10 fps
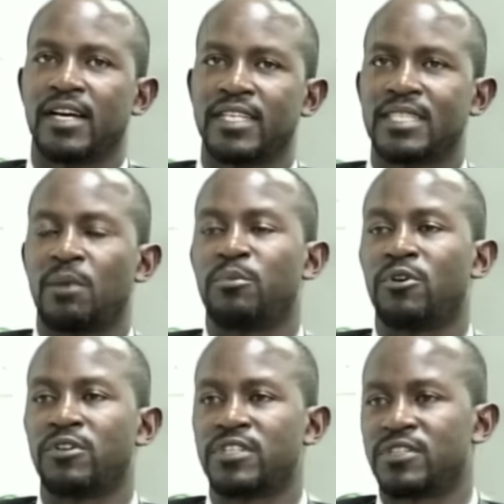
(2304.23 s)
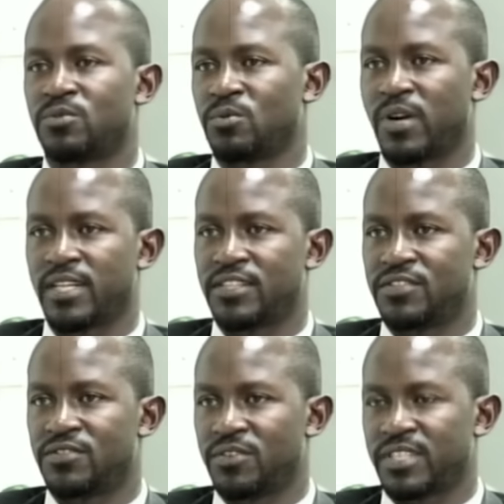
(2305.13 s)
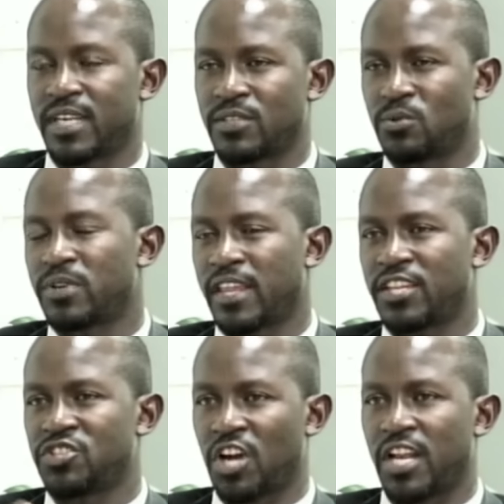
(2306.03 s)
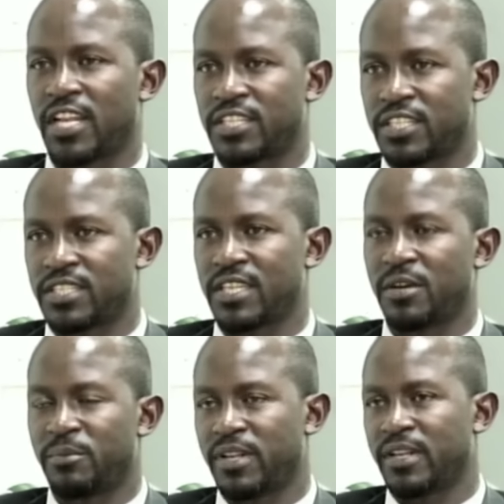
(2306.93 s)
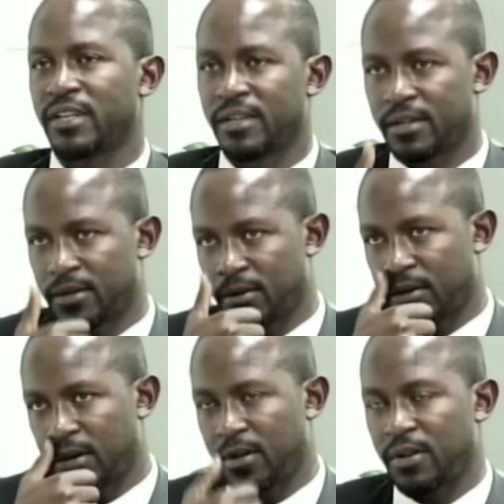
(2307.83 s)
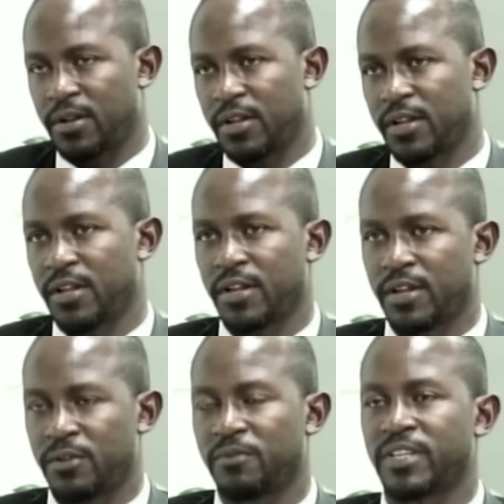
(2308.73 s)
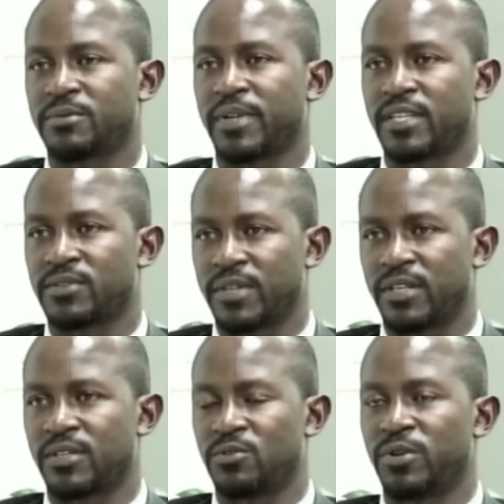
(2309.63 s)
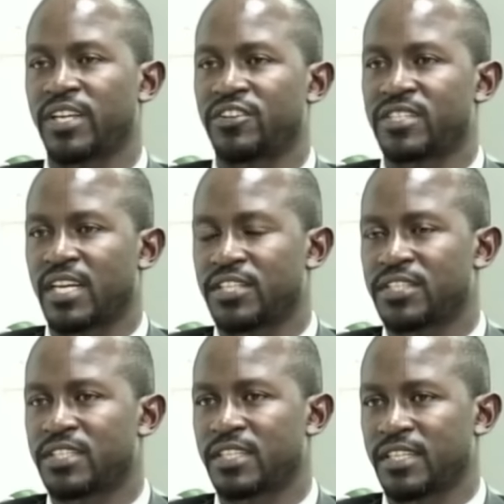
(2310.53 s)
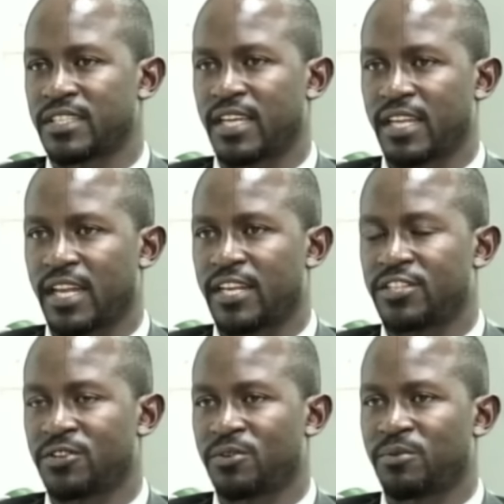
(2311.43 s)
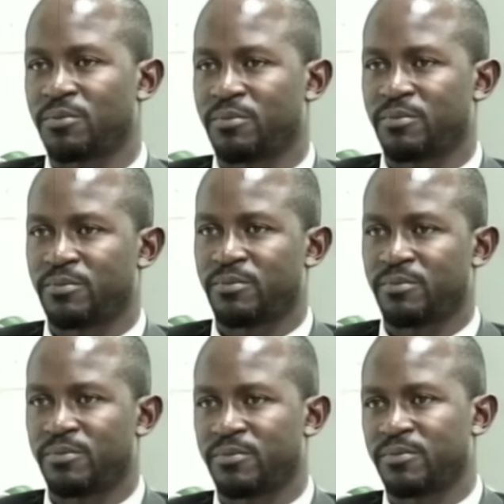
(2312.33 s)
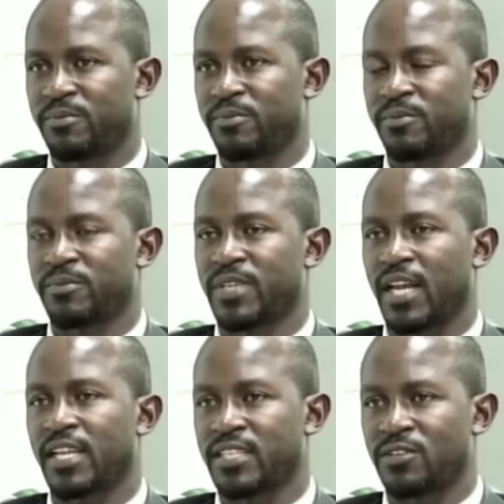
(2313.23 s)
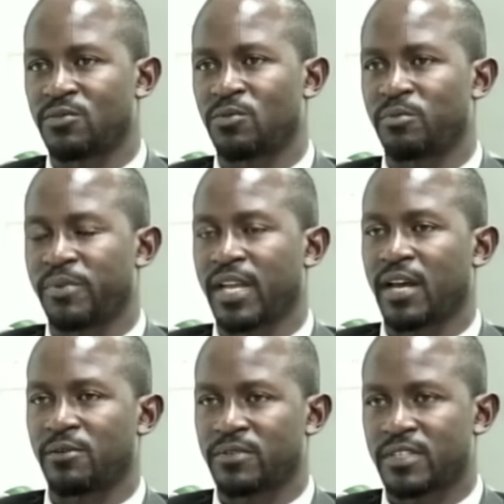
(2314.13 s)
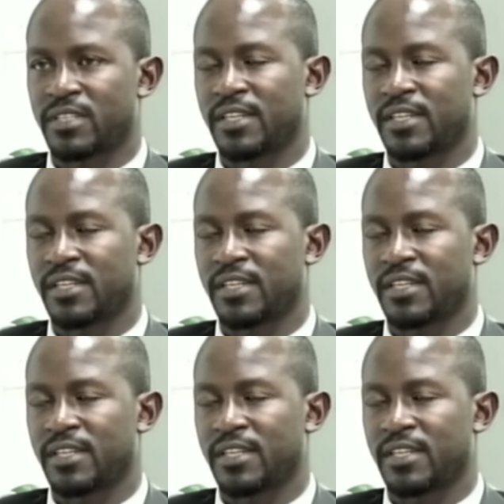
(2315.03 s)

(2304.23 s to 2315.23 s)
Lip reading: support towards research, what other challenges there have been you've experienced in doing research? Is there any additional challenge that you could pick out?